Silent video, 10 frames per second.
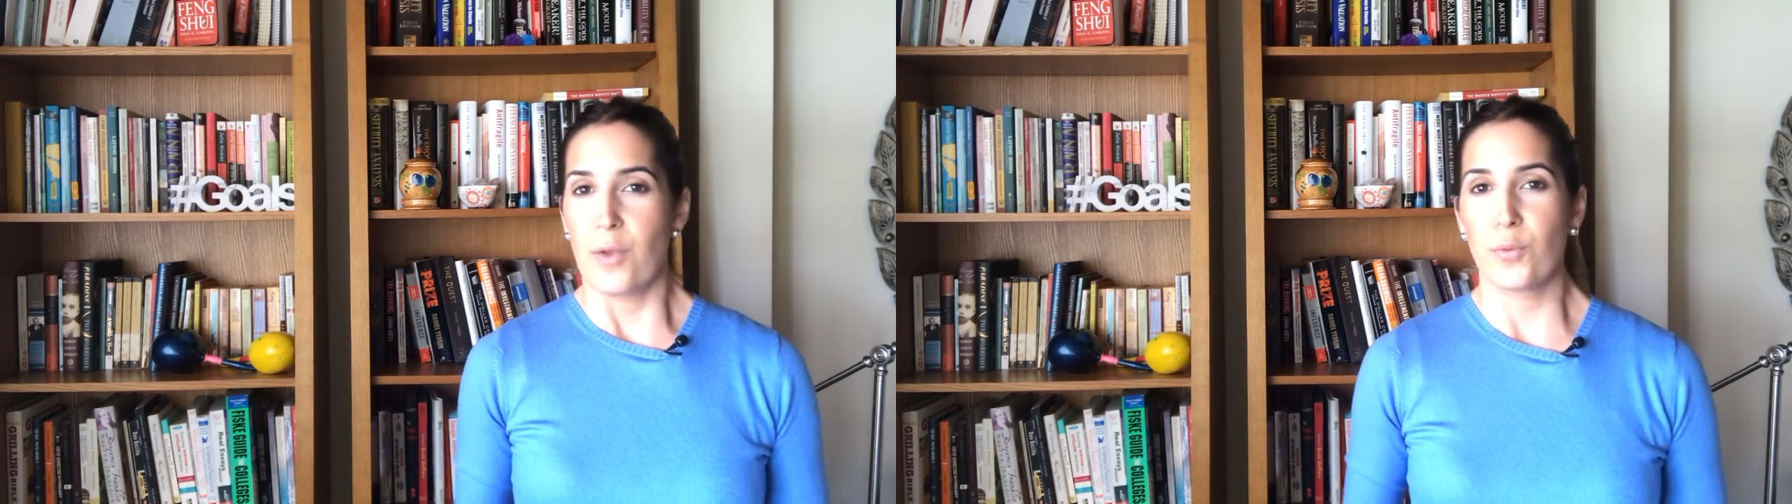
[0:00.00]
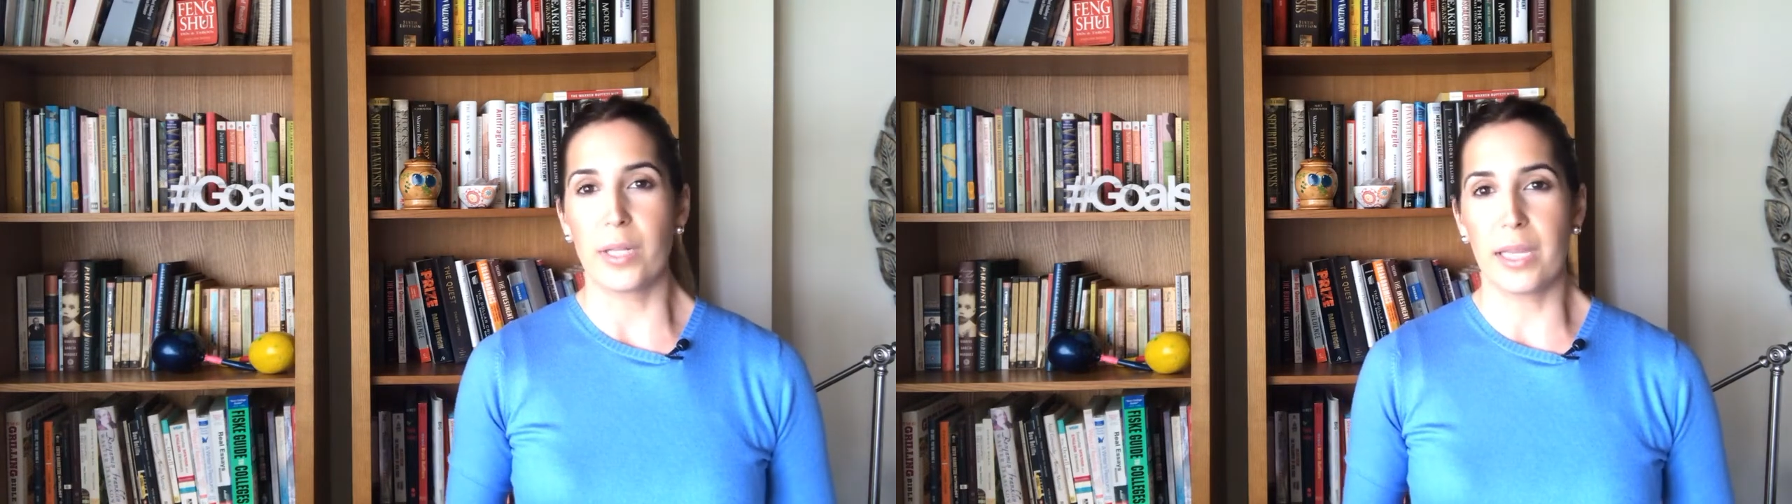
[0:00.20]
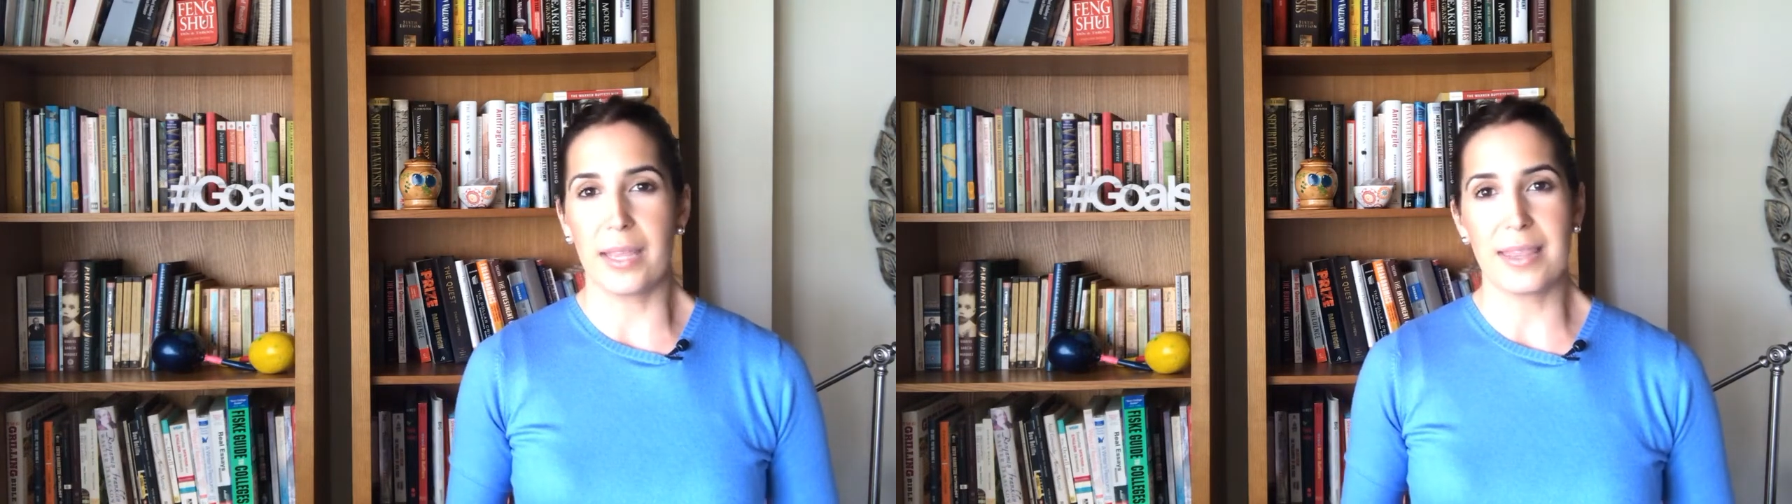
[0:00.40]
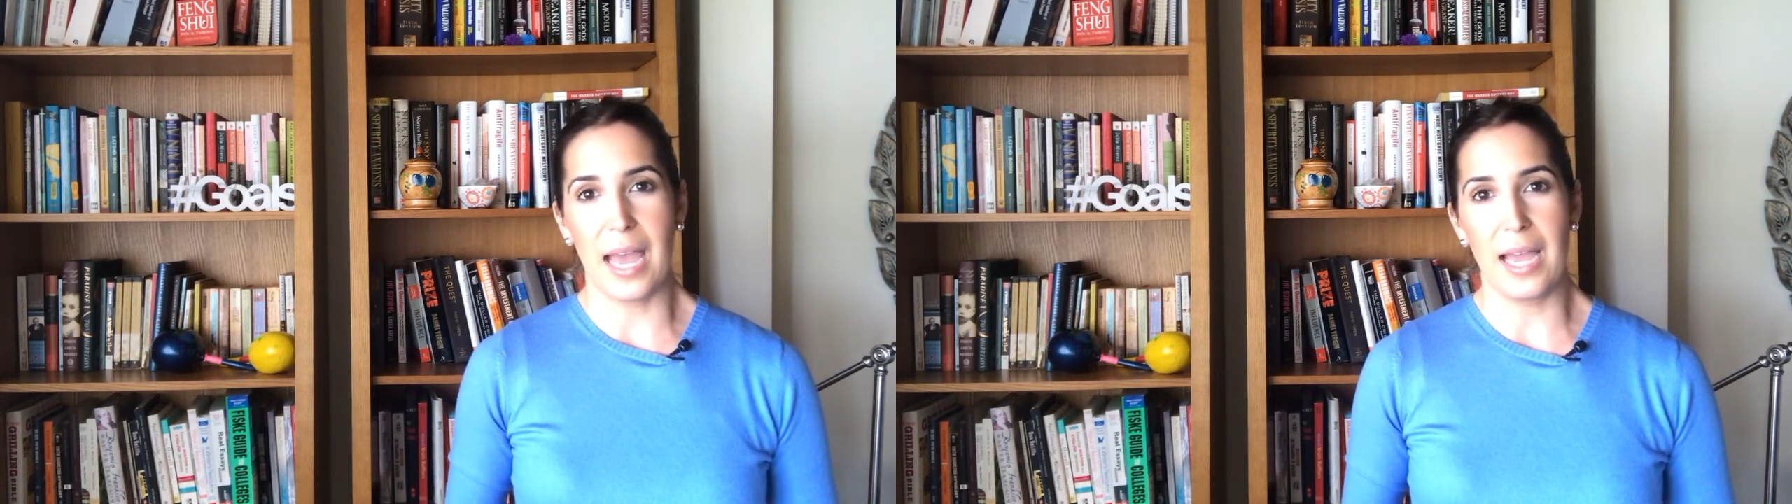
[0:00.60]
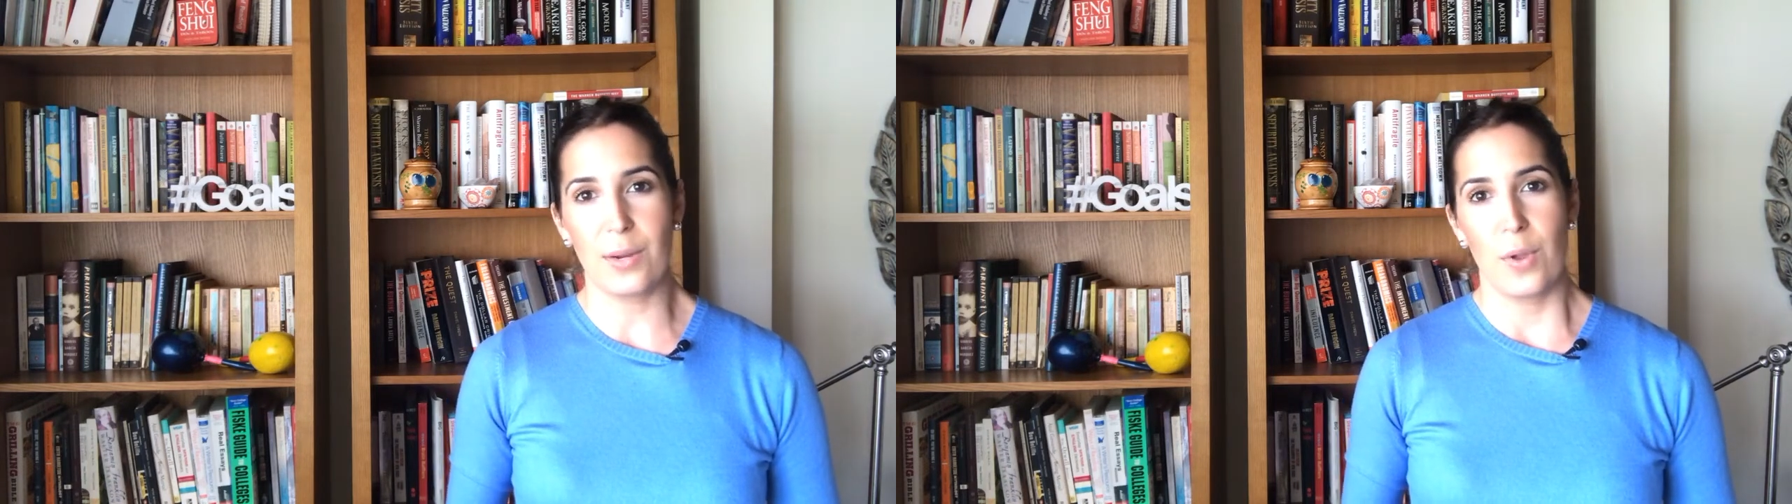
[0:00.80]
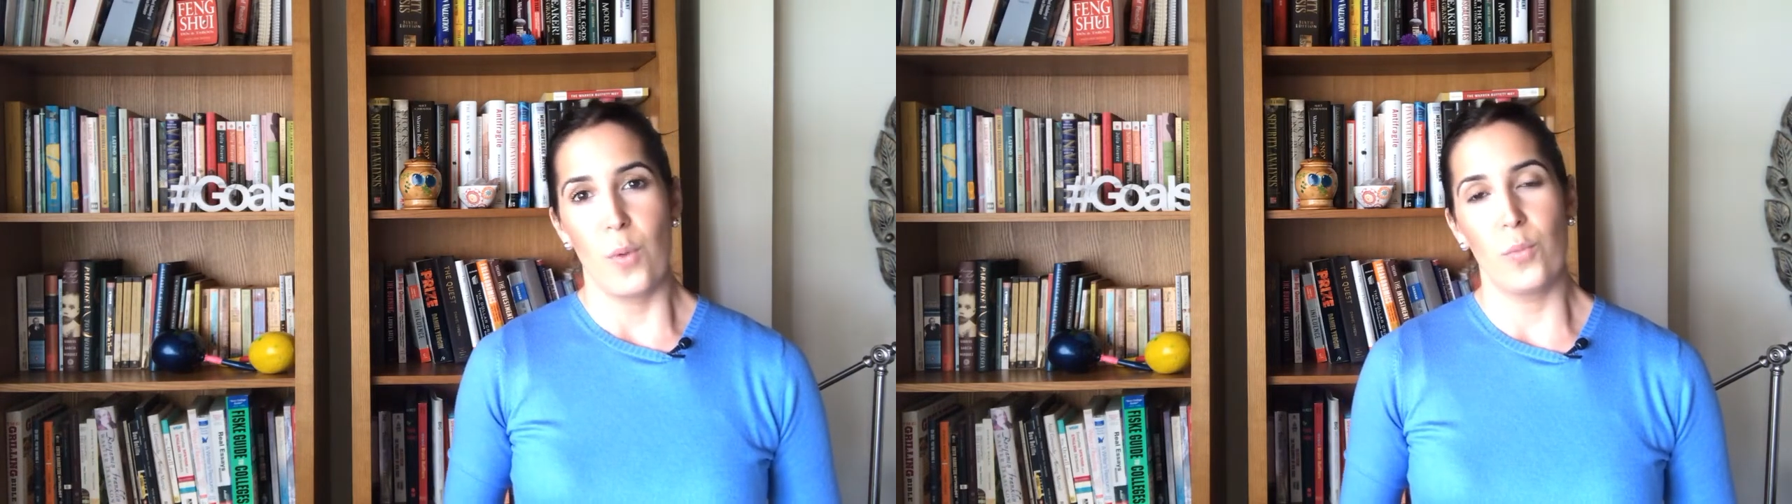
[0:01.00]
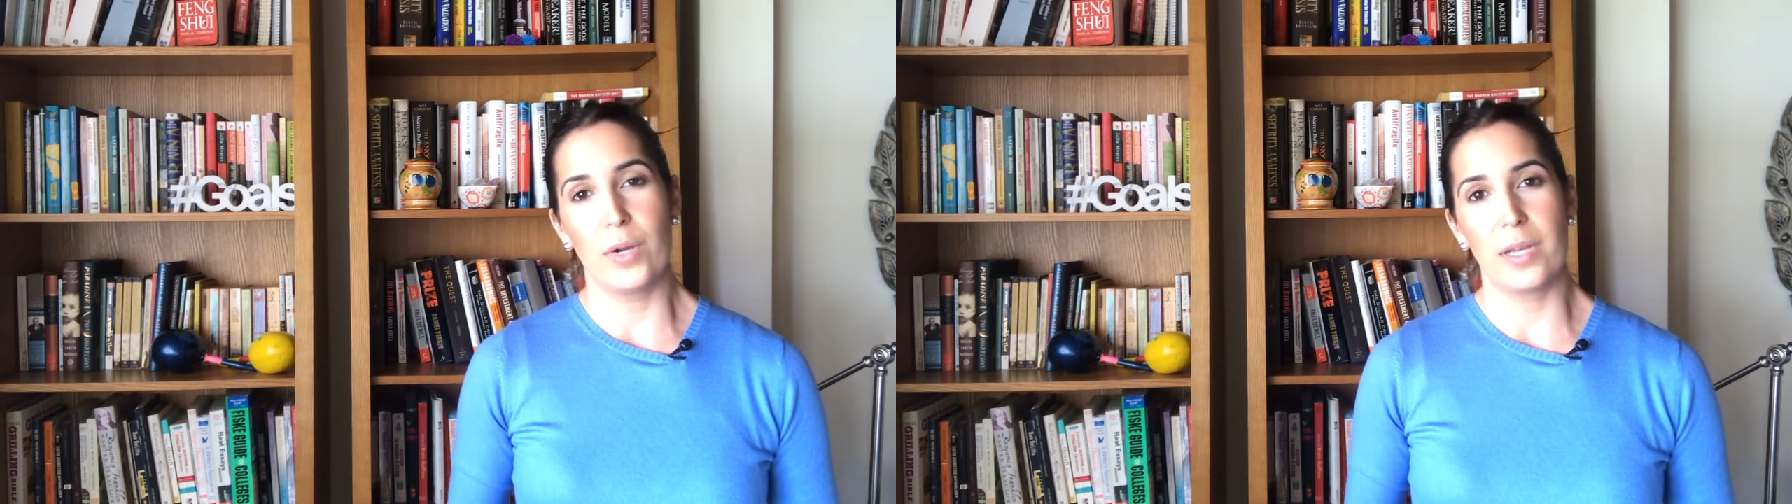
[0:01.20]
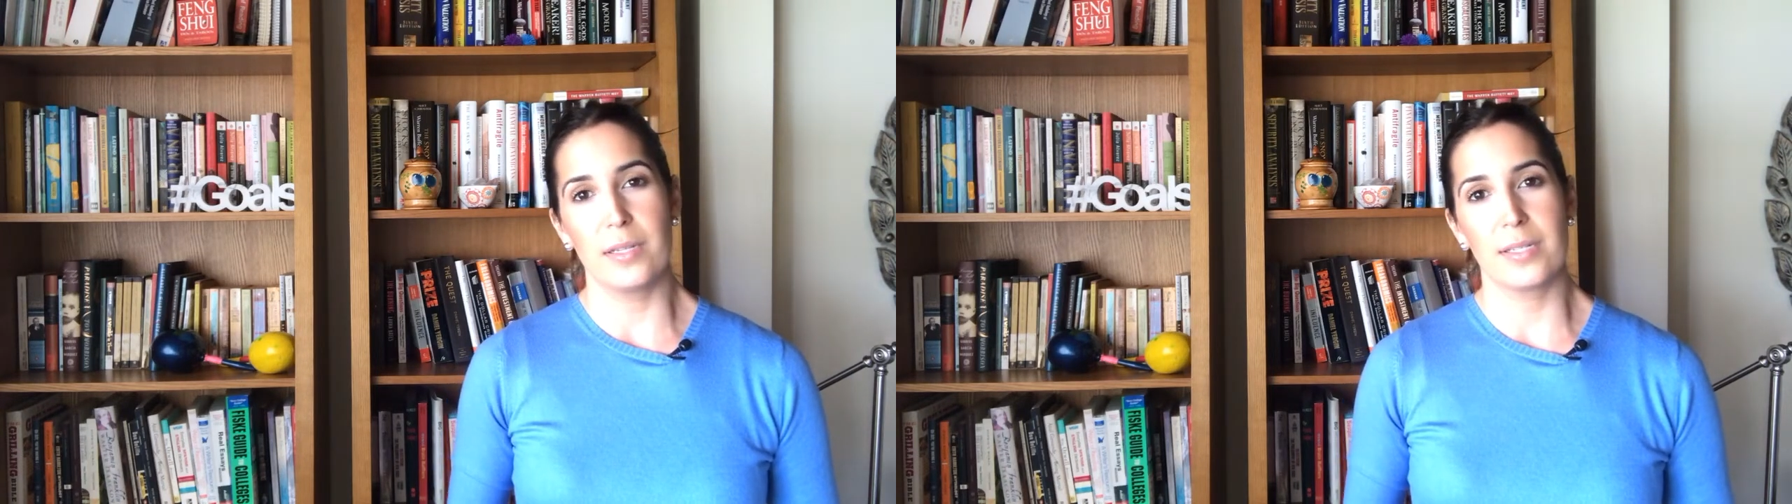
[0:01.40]
Really, that
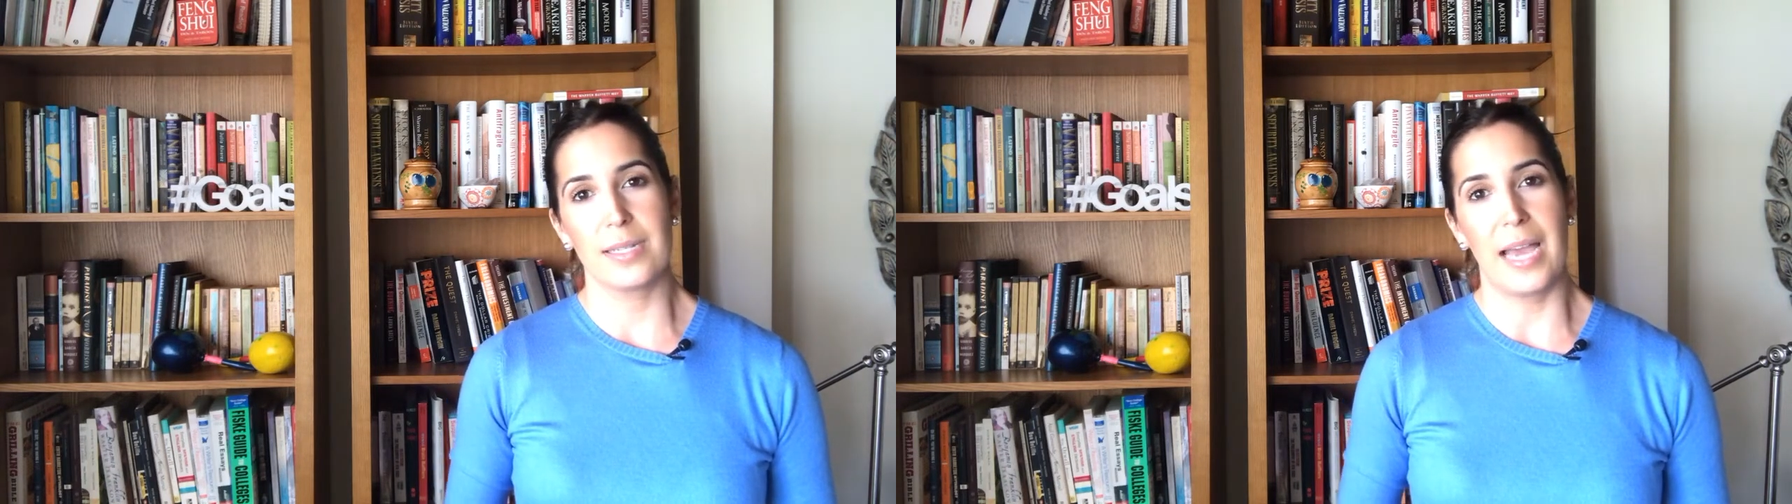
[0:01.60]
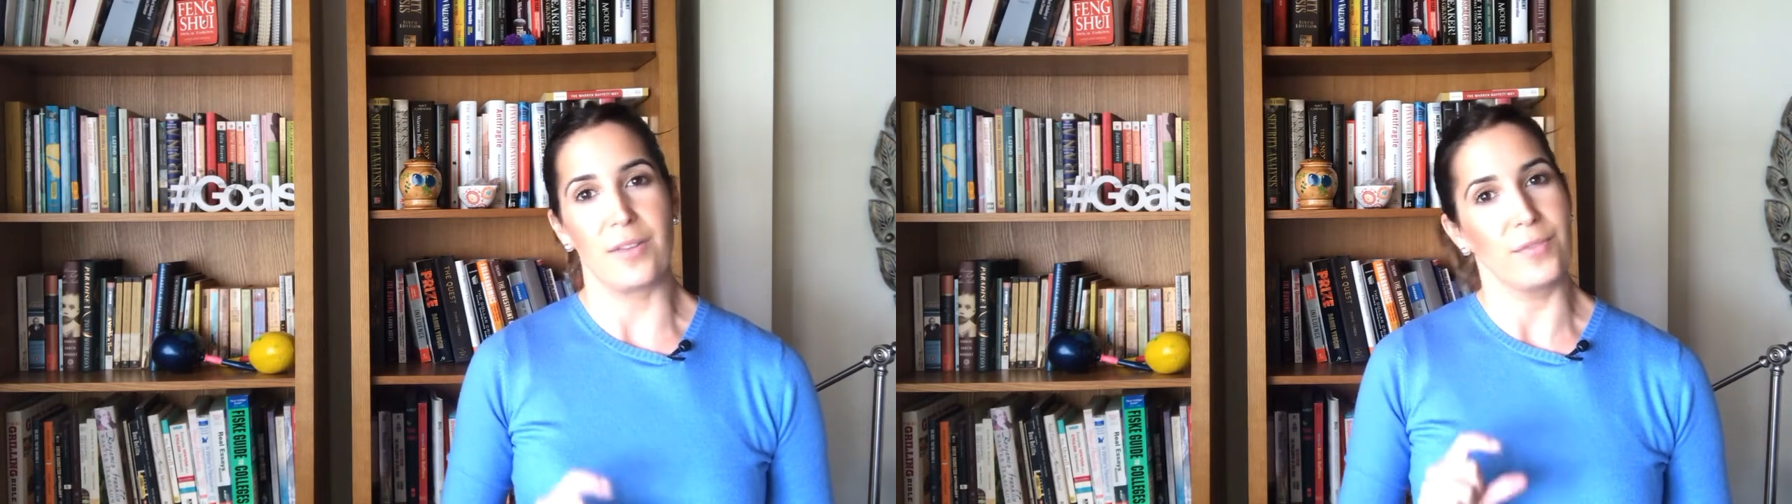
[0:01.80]
was kind